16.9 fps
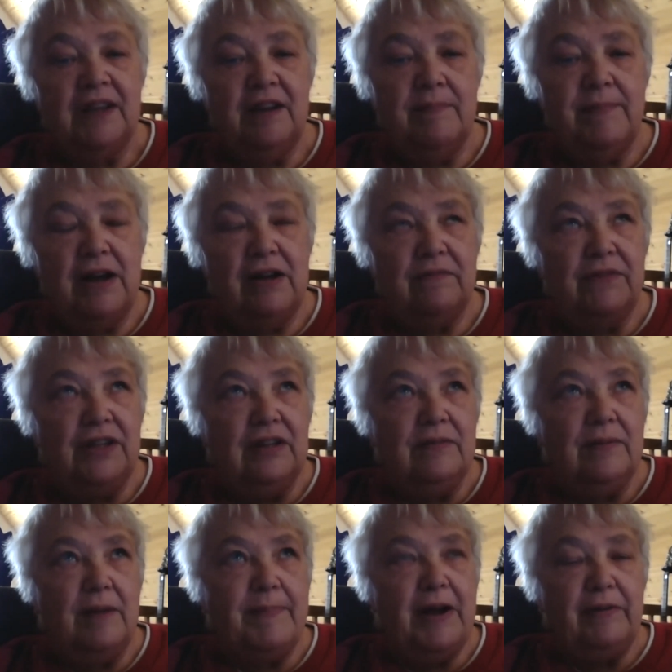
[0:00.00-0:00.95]

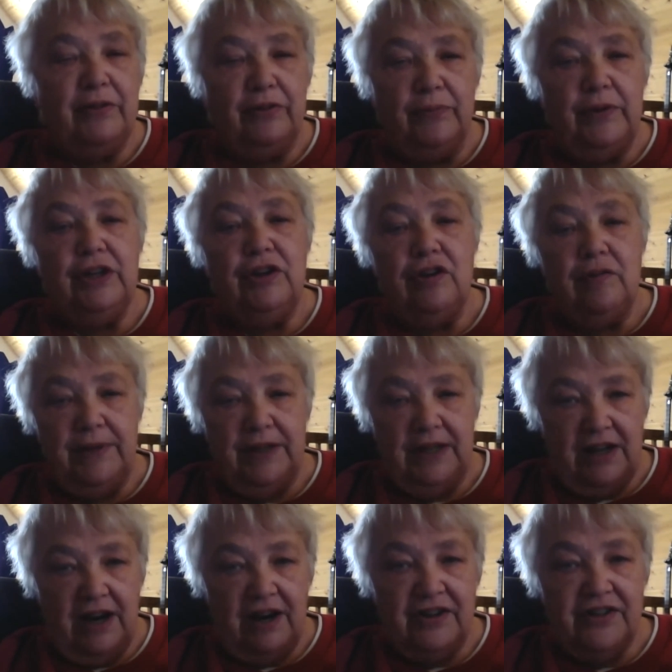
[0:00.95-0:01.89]
about 3
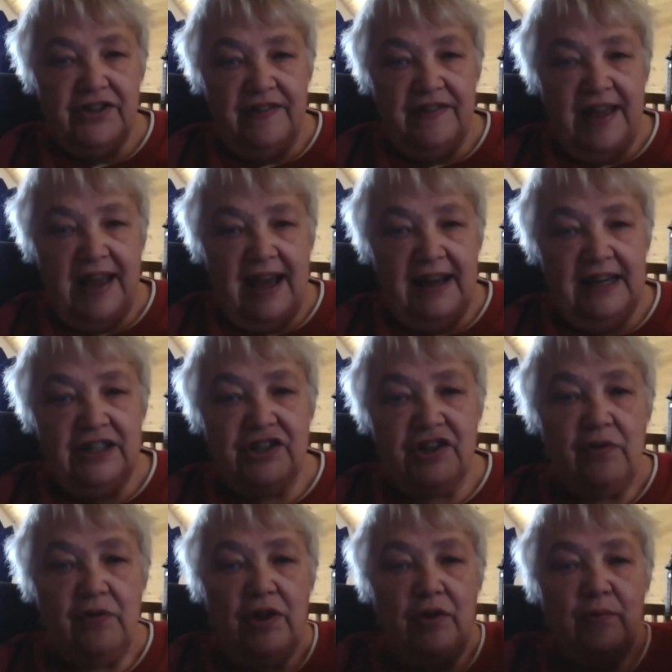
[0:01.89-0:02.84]
cubic yards of that. And
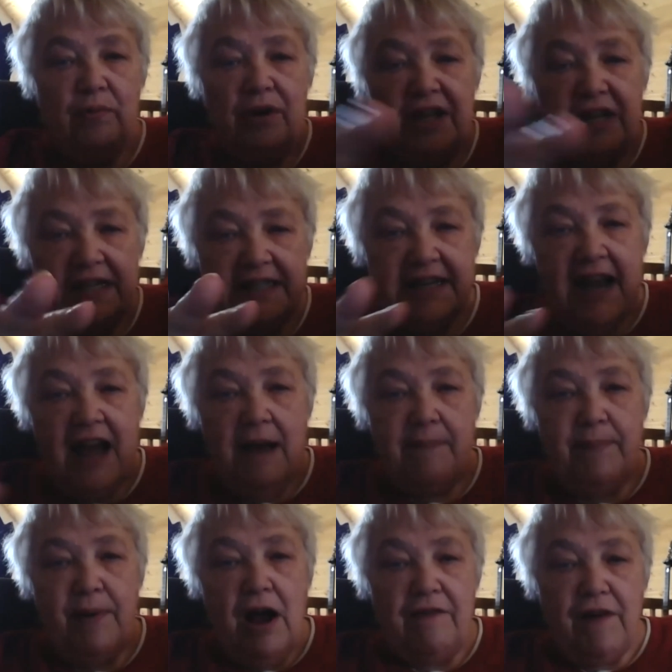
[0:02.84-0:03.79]
so that we're going to top
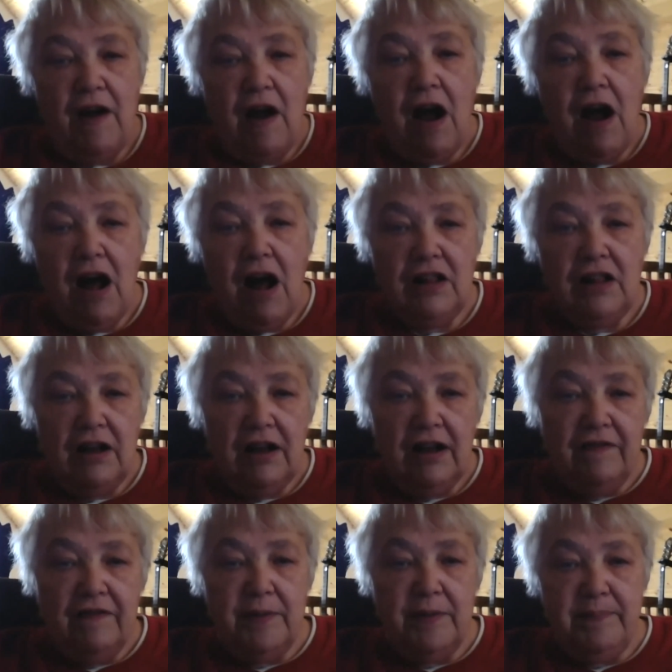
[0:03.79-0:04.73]
off all
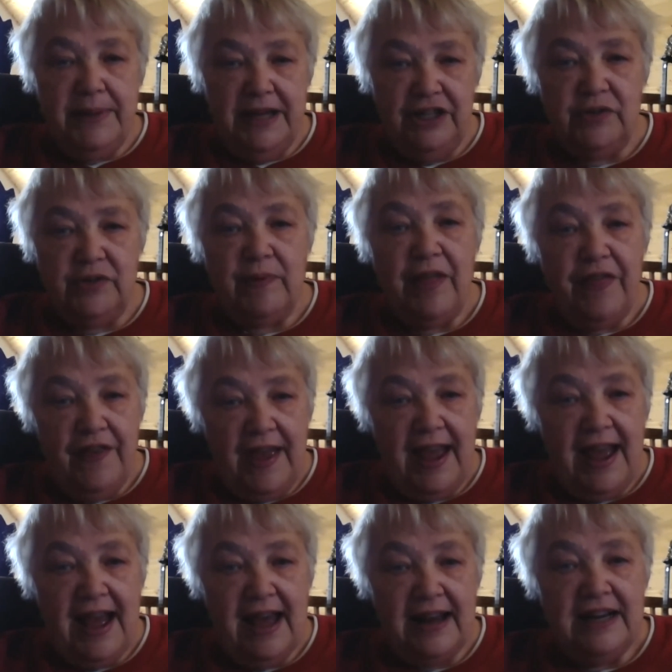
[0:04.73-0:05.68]
of the beds with
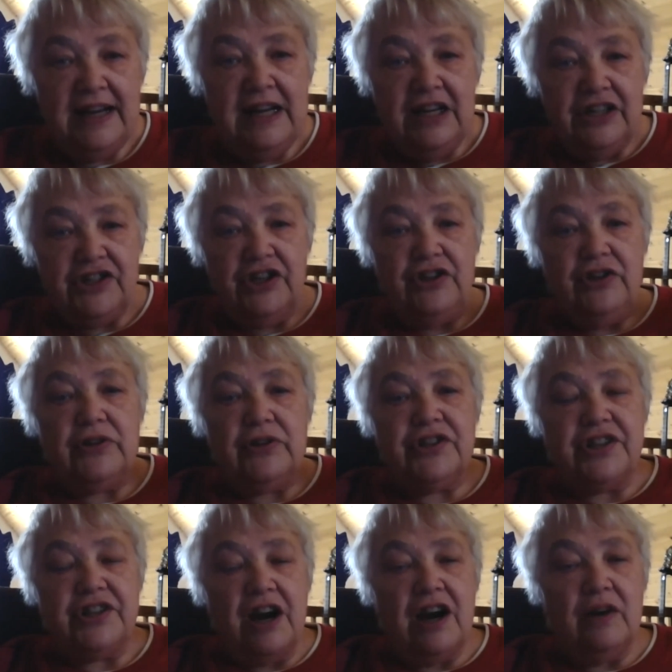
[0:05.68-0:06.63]
that. So you'll
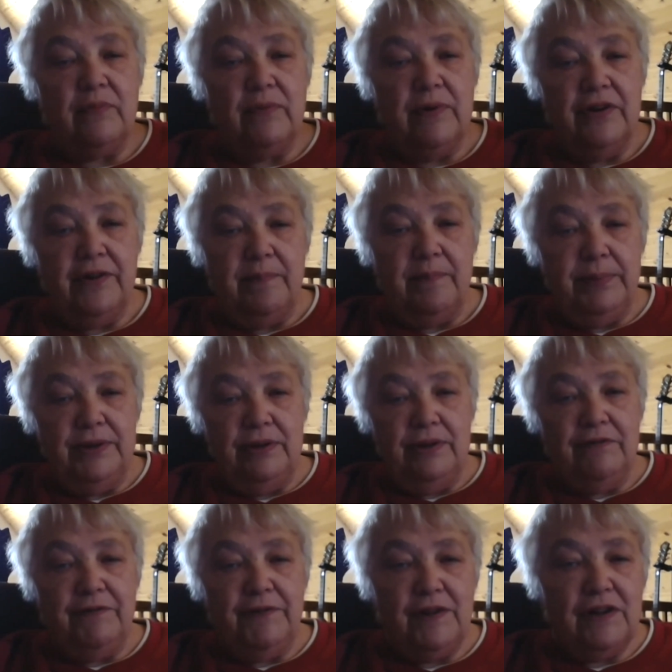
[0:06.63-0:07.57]
start with a
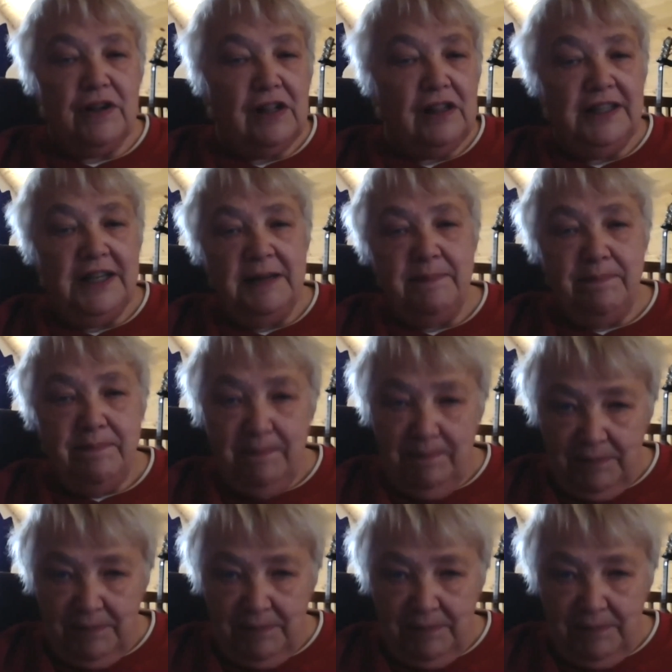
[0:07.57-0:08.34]
beautiful, clean